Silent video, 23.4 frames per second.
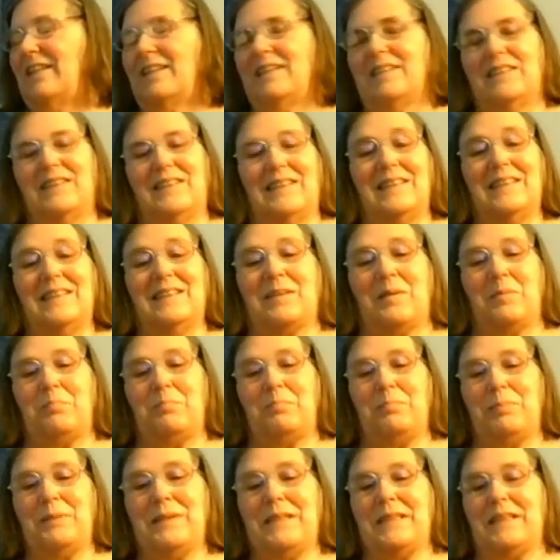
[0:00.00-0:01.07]
She's a
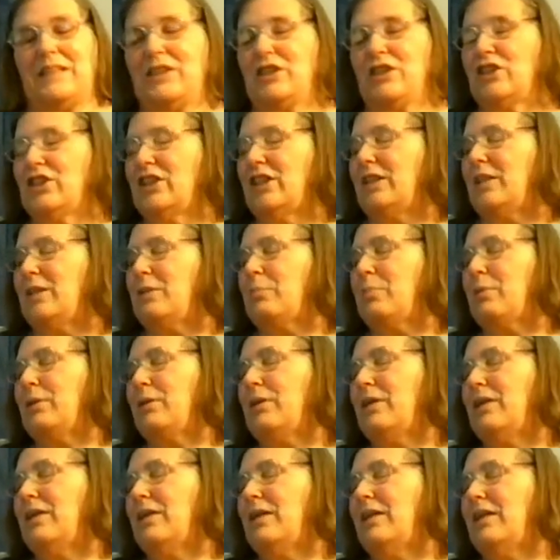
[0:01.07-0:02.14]
busy sheep.
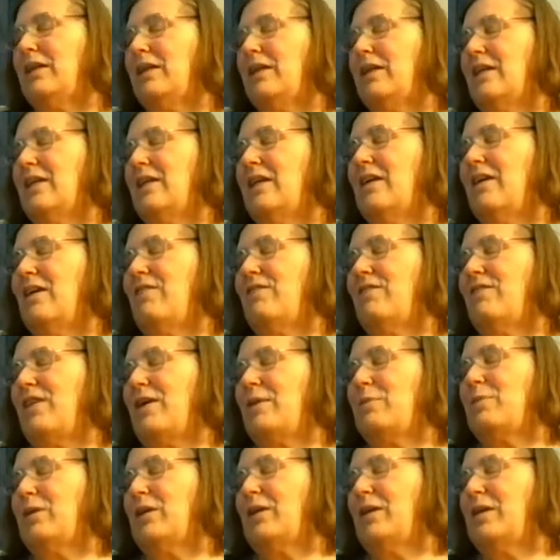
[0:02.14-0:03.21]

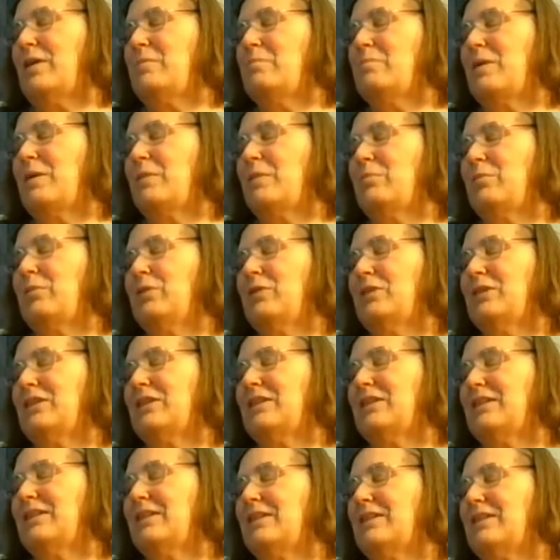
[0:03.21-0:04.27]
Fiber Club
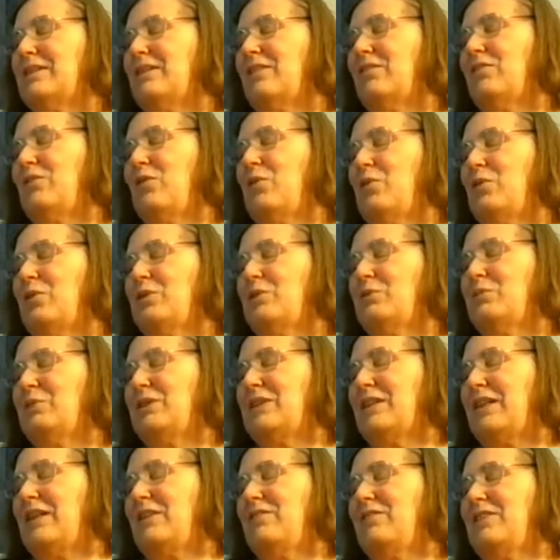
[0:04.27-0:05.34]
members, of course, will
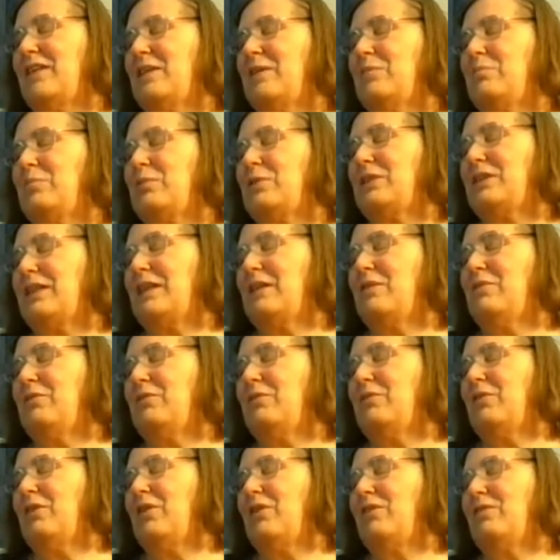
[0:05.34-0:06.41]
save 10%
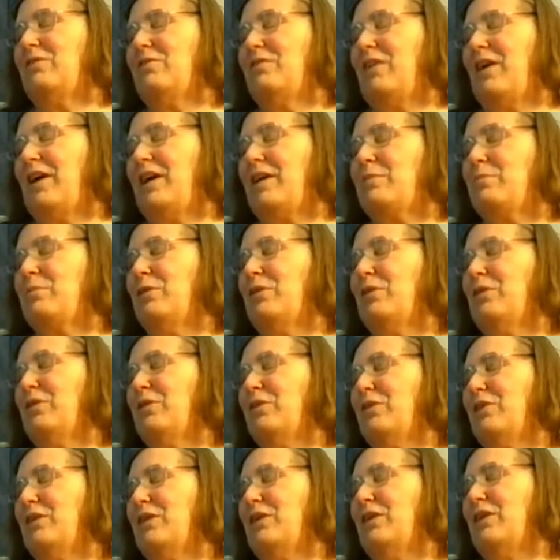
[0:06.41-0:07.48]
on fiber,
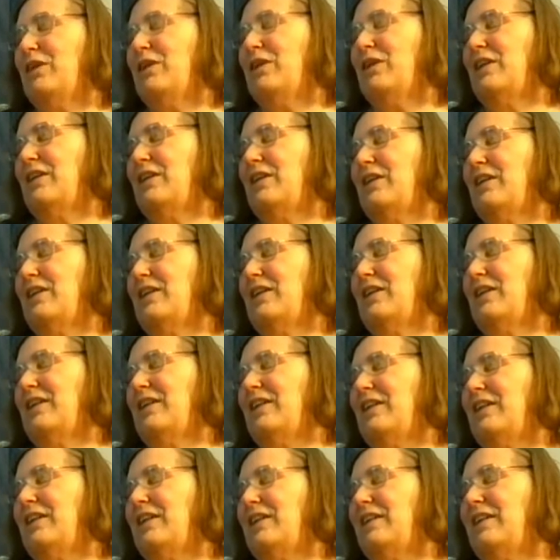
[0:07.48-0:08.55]

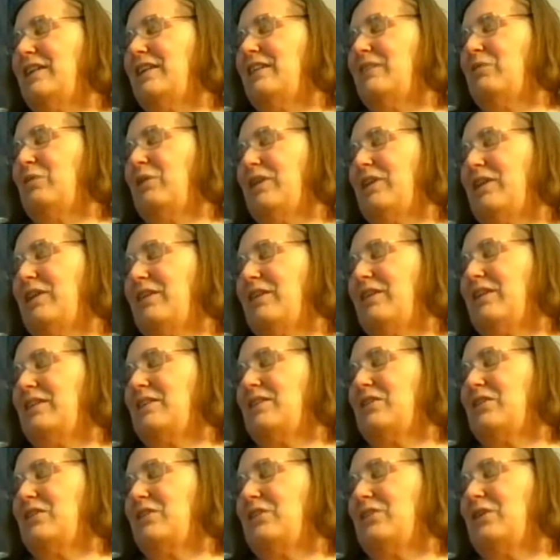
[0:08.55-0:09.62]
and with a
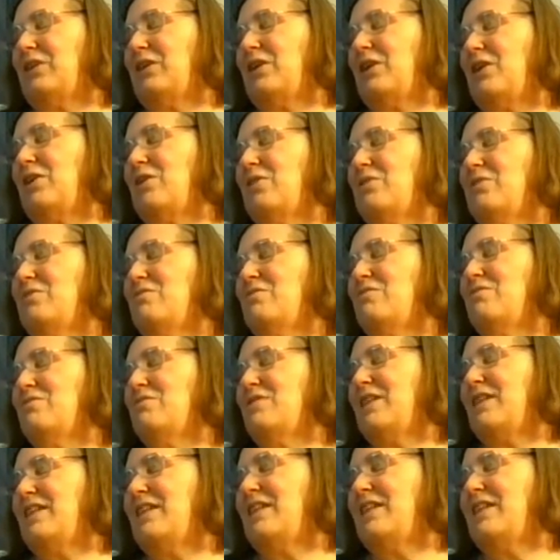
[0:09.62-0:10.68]
certain
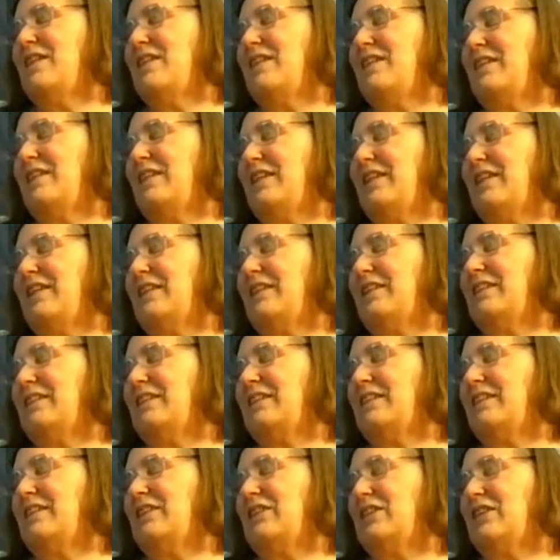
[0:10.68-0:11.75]
code, and they
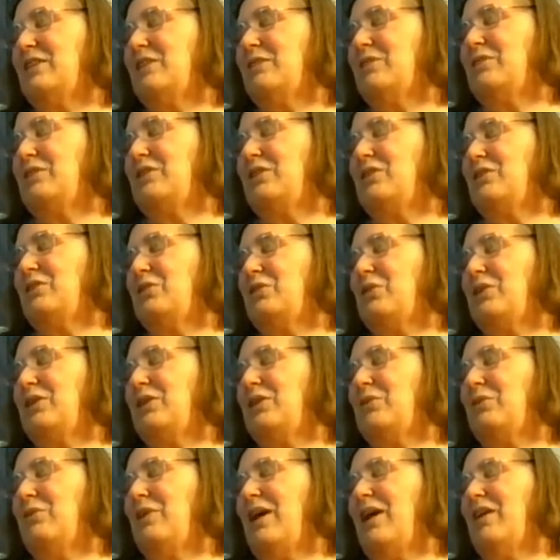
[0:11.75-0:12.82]
suggest you join
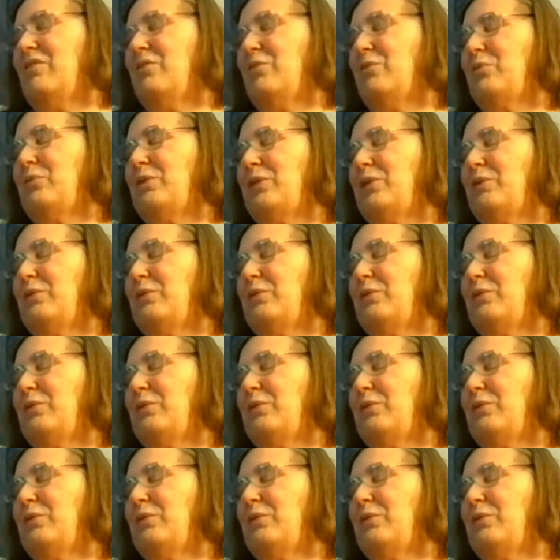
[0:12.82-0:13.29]
the Ravelry